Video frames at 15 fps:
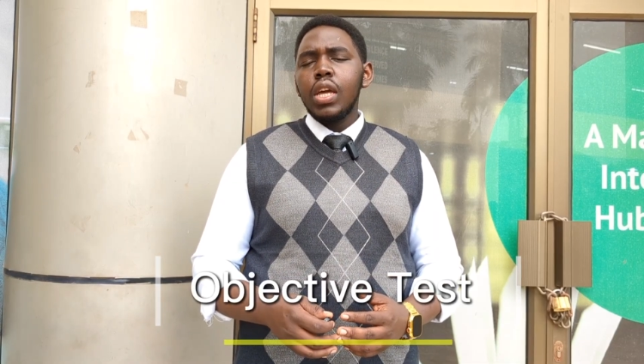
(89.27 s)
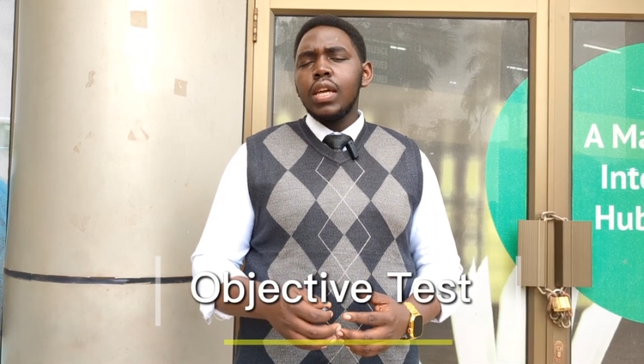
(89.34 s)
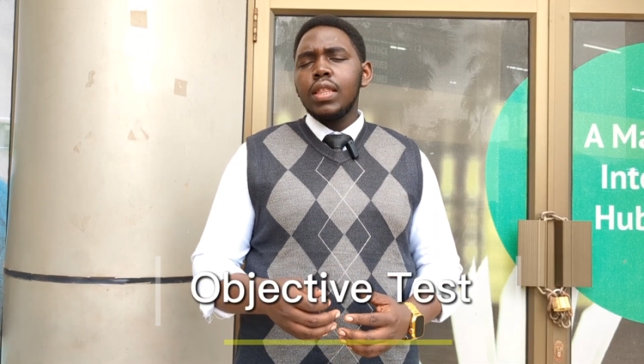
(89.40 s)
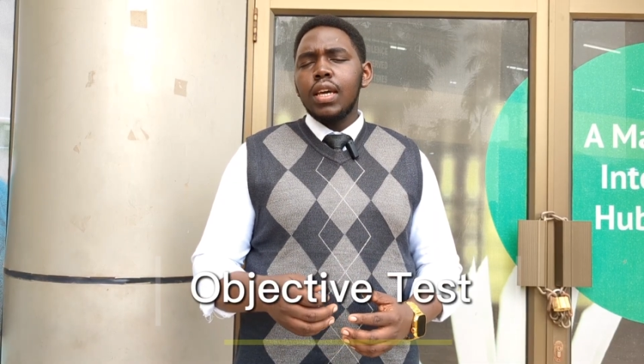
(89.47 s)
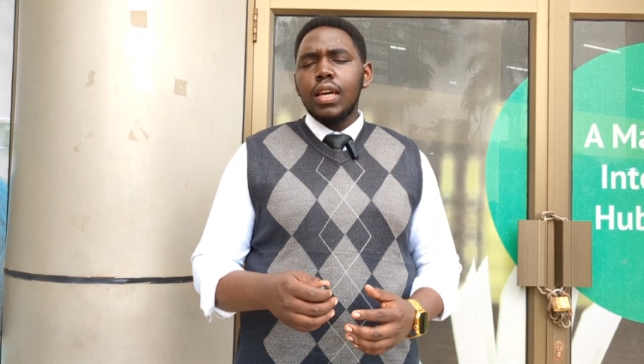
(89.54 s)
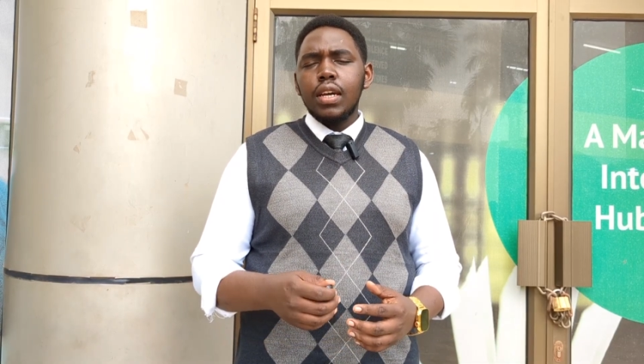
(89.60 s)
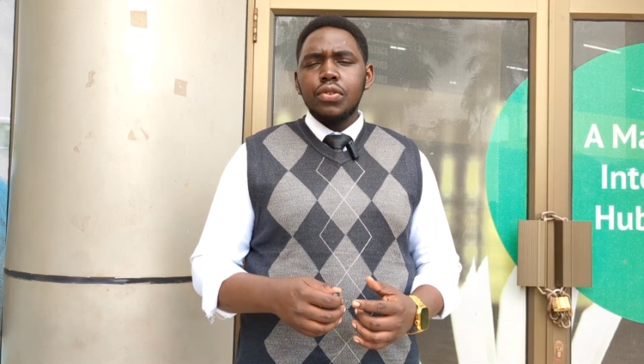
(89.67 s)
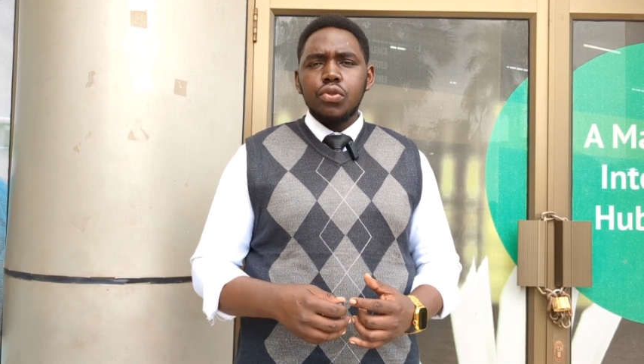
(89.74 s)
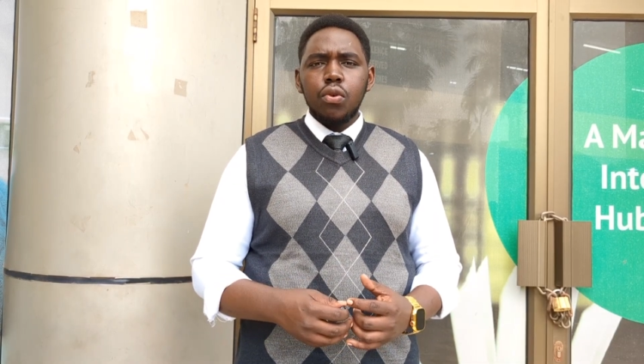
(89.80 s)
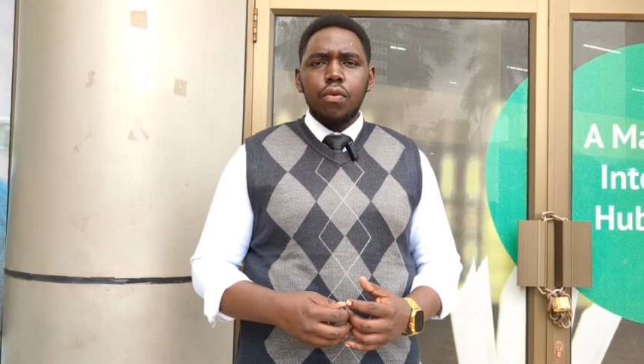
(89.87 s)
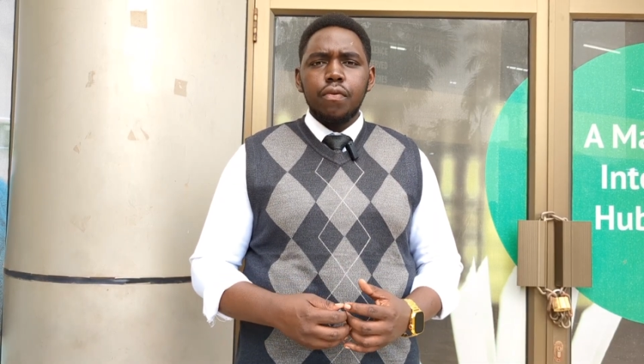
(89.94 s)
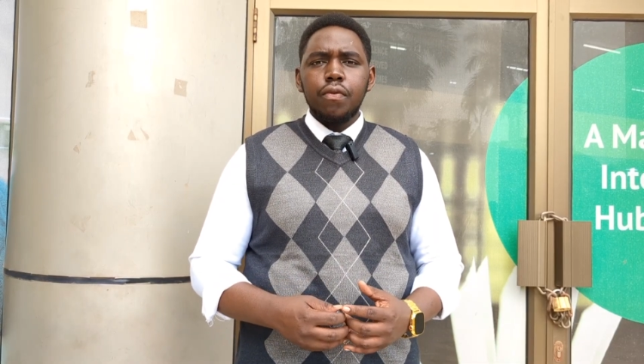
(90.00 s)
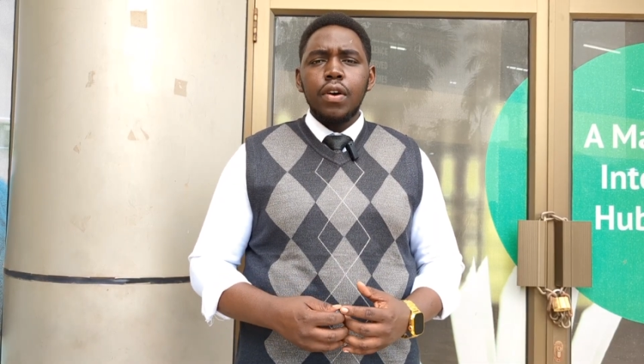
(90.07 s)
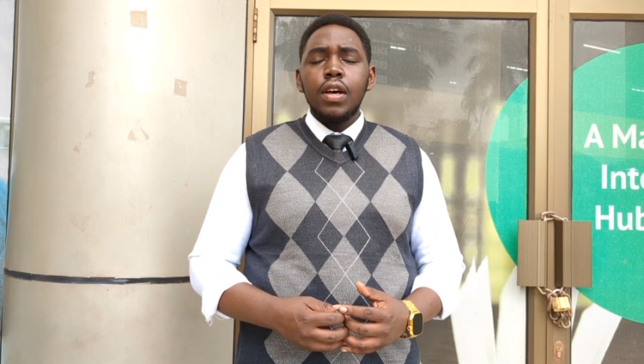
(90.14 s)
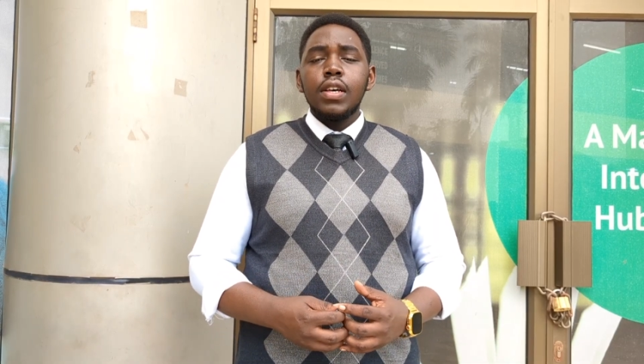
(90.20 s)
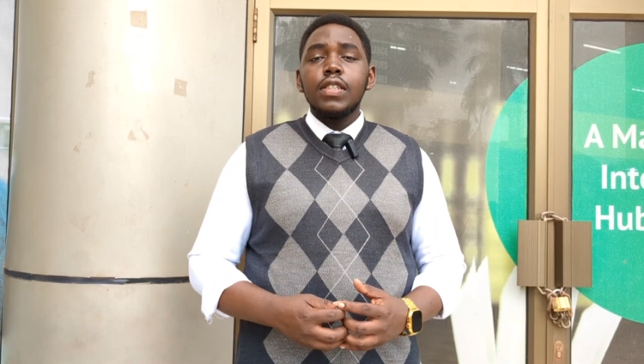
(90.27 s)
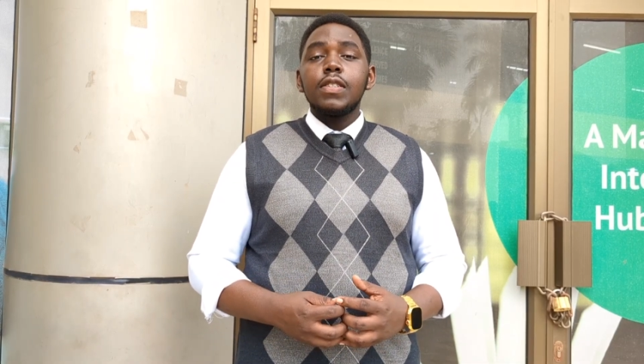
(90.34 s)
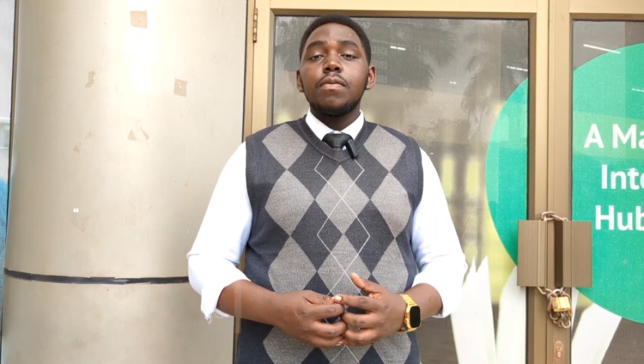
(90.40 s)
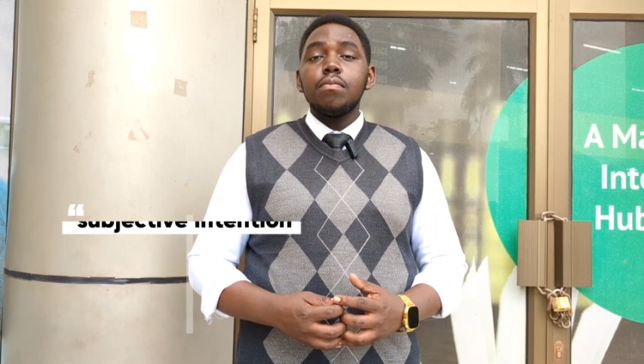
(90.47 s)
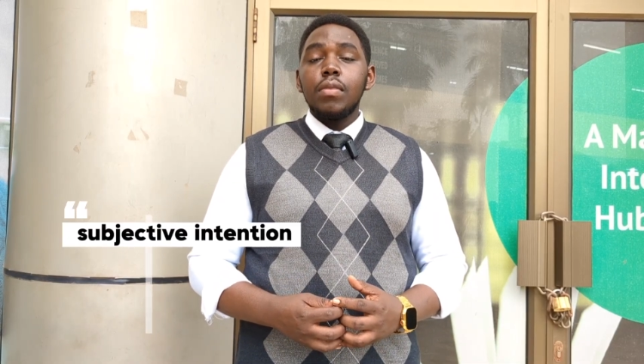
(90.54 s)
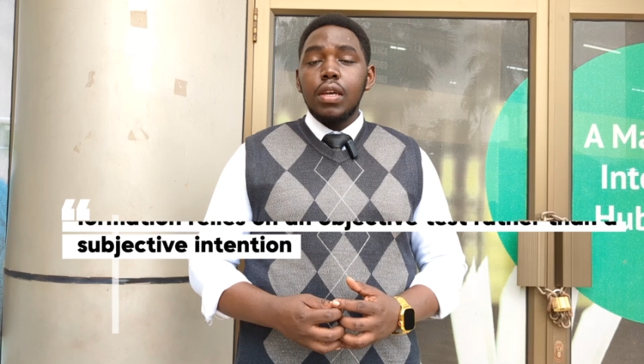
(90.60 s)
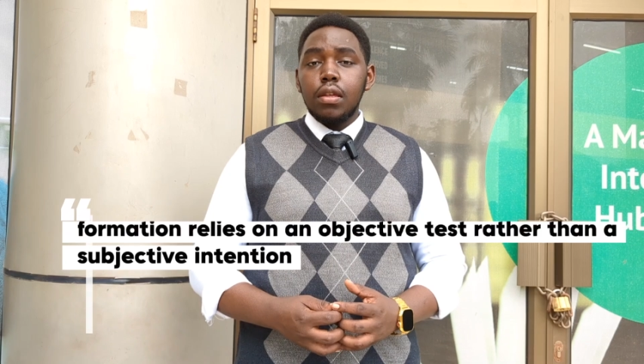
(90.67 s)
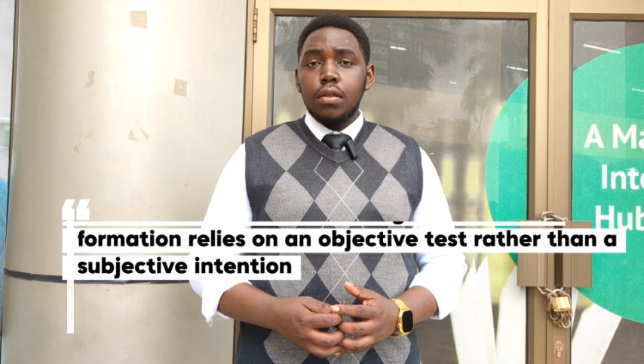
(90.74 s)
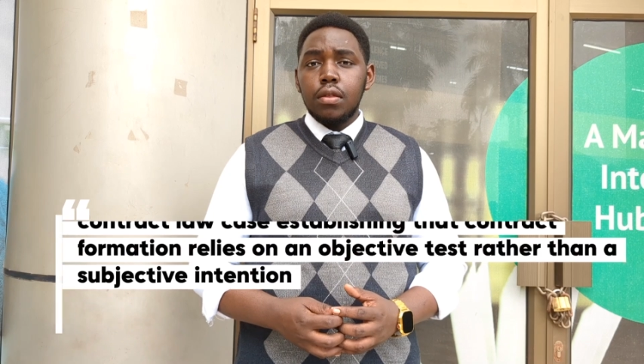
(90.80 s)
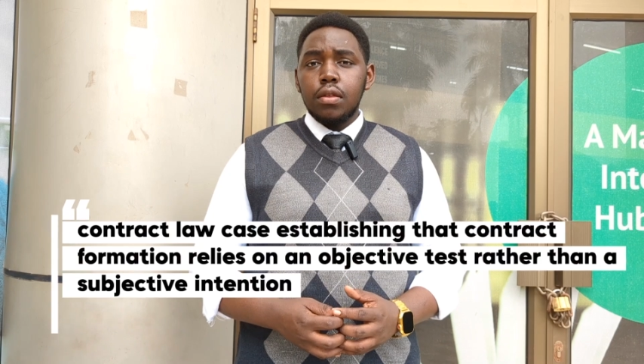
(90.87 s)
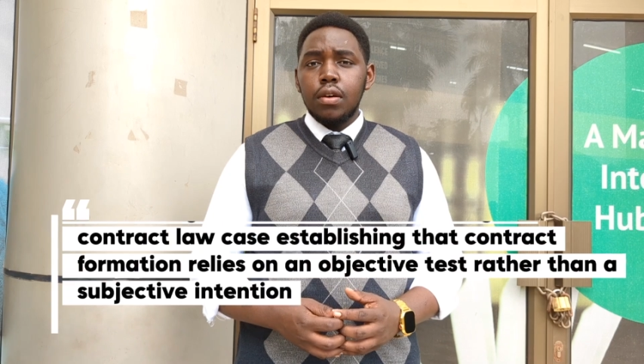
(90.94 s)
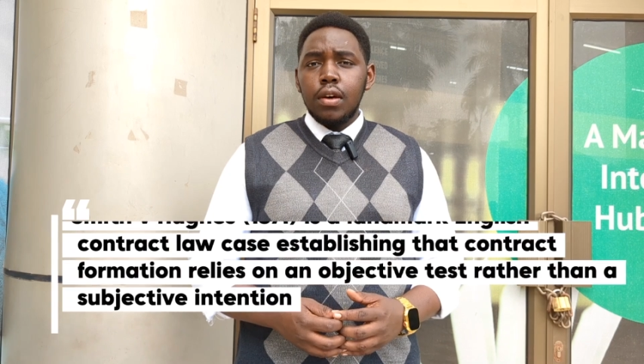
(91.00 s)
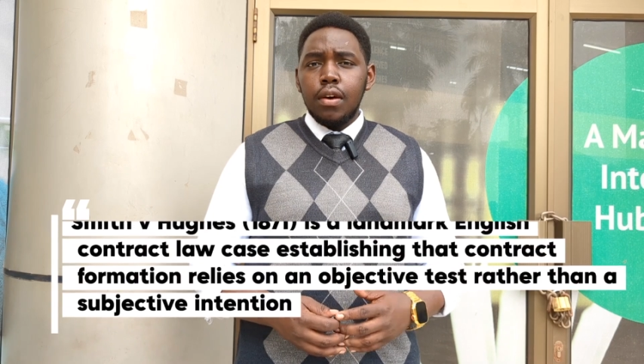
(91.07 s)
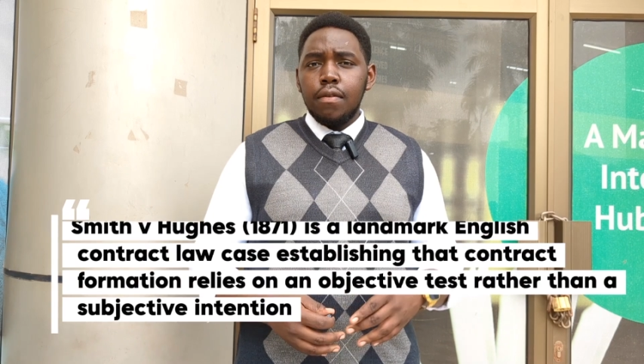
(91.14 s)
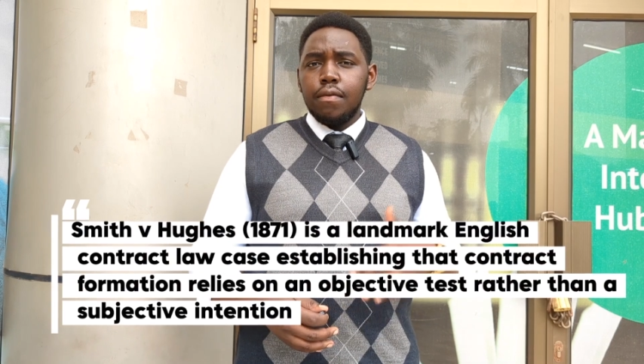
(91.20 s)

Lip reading: In the case of Smith